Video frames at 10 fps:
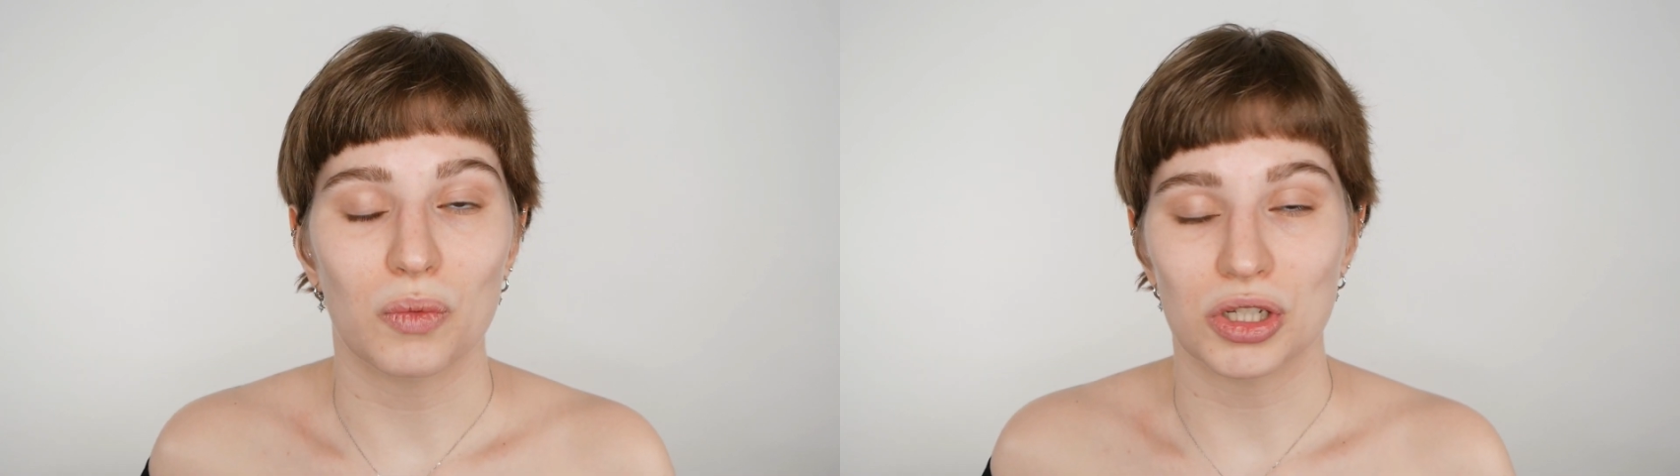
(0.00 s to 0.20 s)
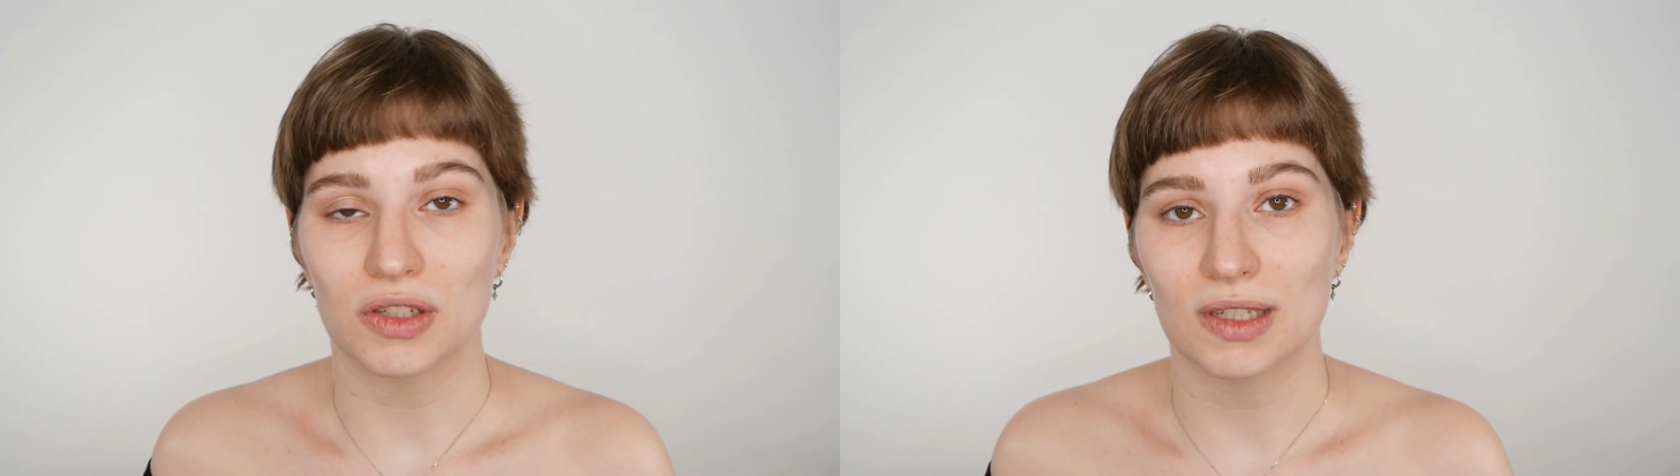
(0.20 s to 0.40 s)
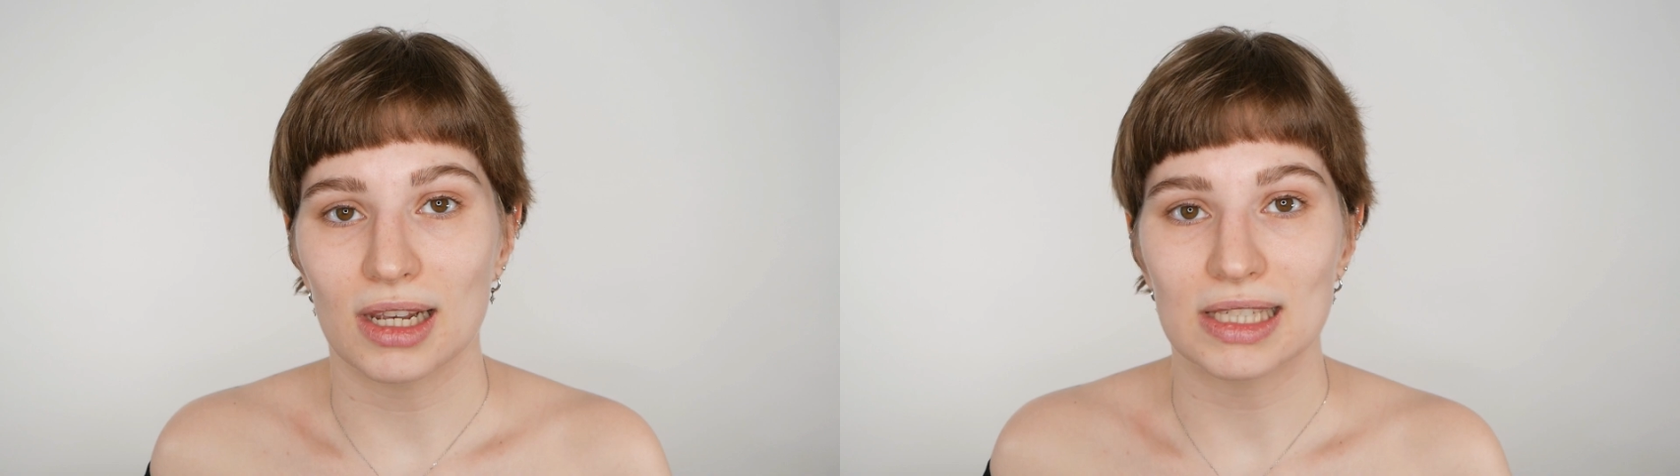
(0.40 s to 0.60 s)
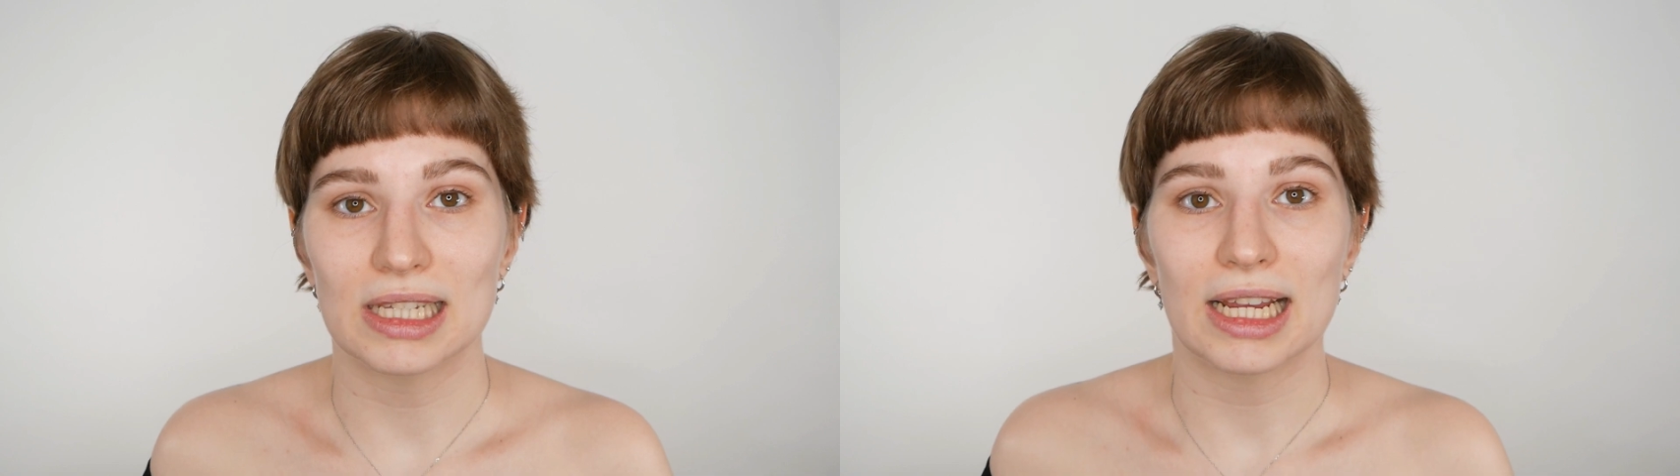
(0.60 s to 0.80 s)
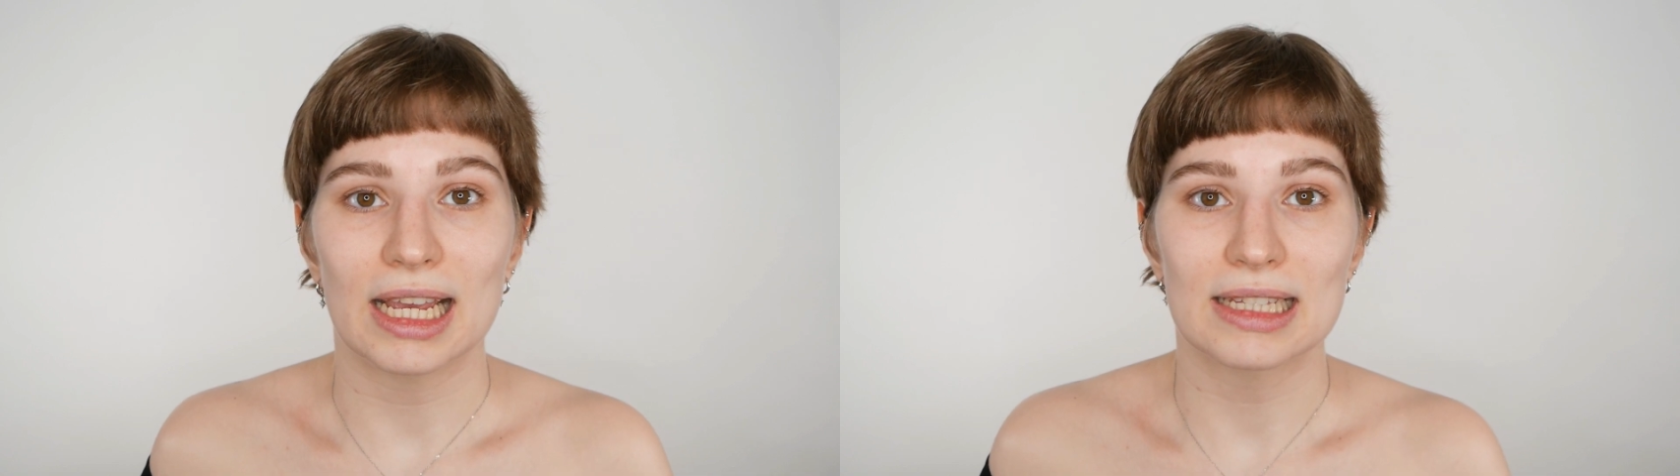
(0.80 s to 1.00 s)
which is
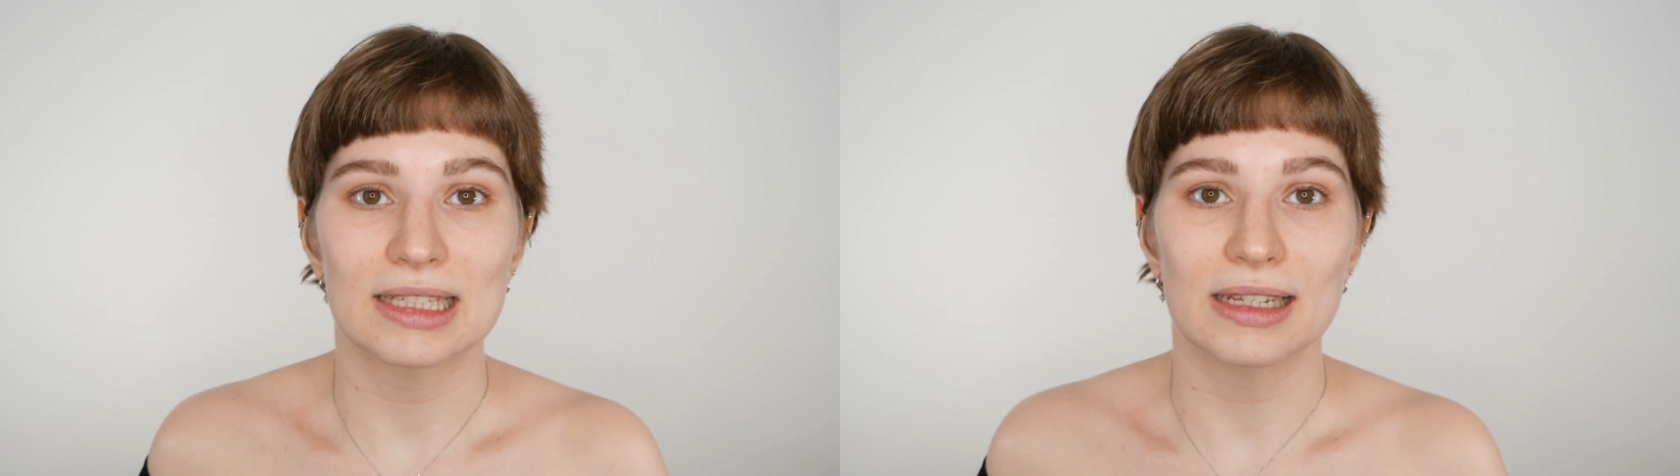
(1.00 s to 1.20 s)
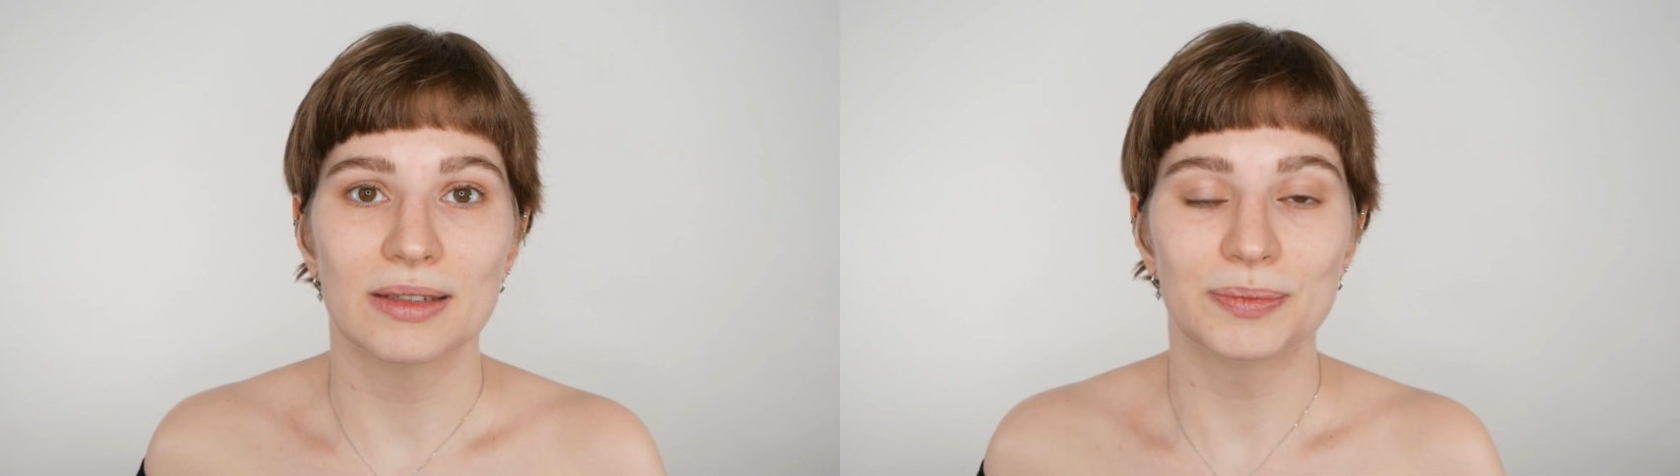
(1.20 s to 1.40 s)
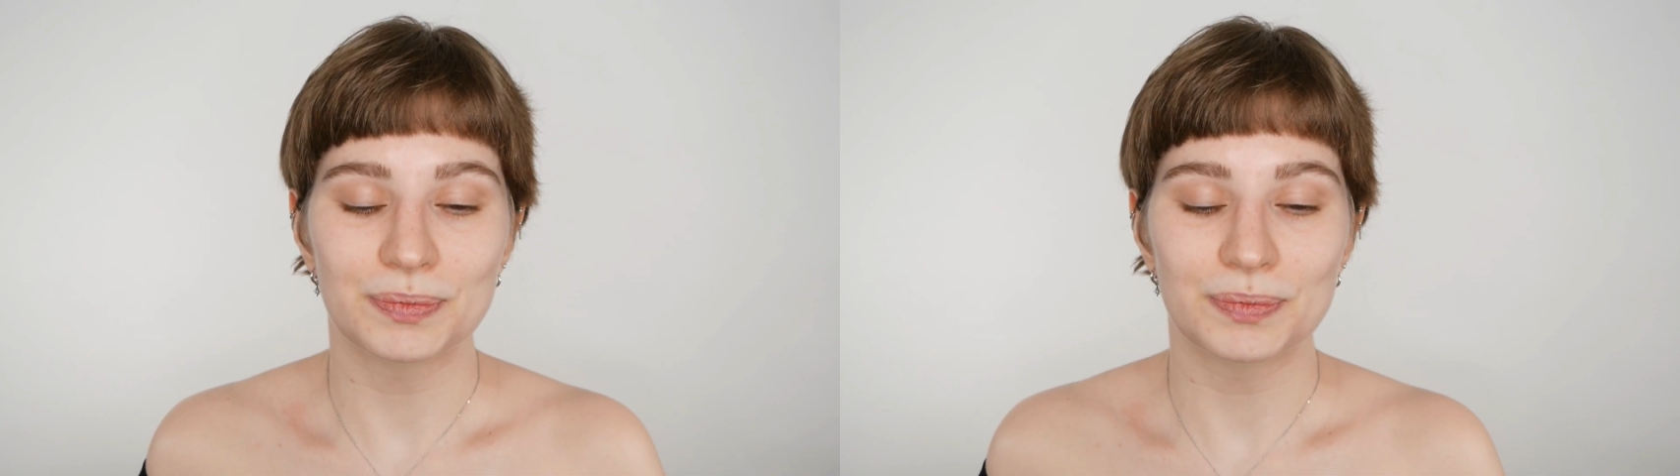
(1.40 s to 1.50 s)
salicylic acid.